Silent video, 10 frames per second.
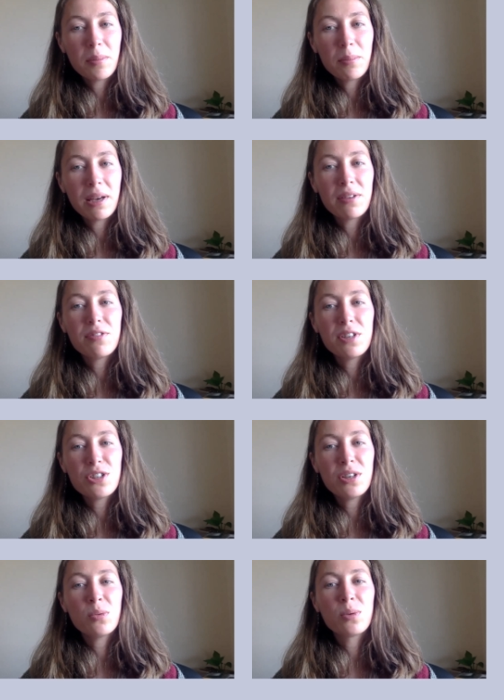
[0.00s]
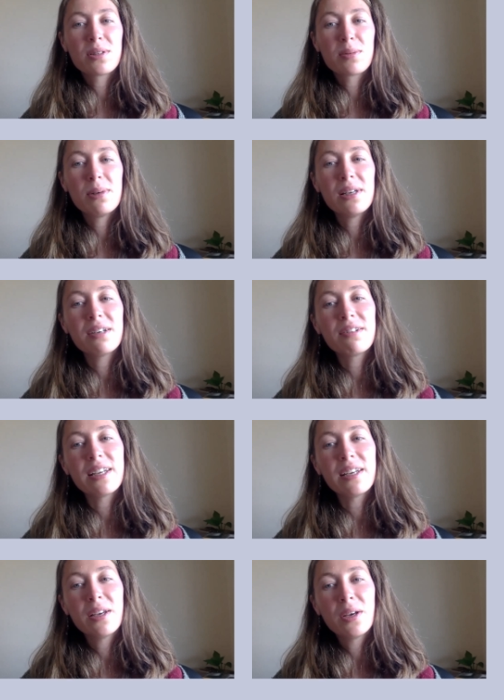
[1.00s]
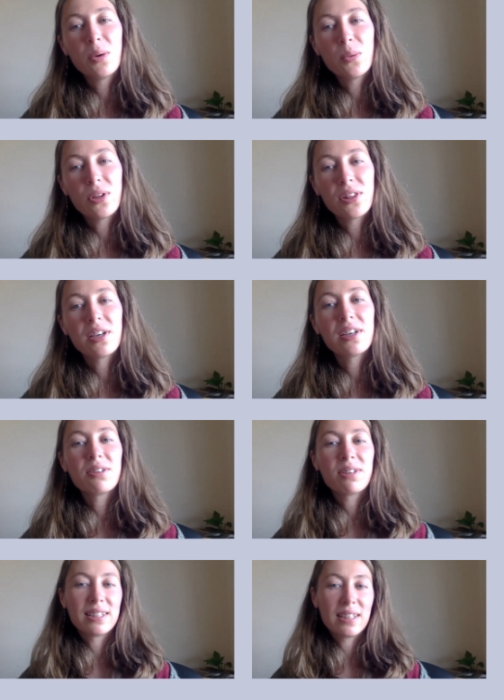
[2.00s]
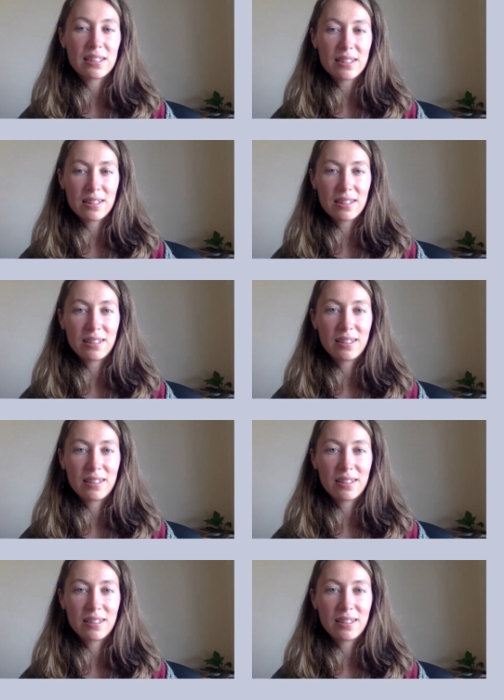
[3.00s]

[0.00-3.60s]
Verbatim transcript: my vision was blurry with hurry dust.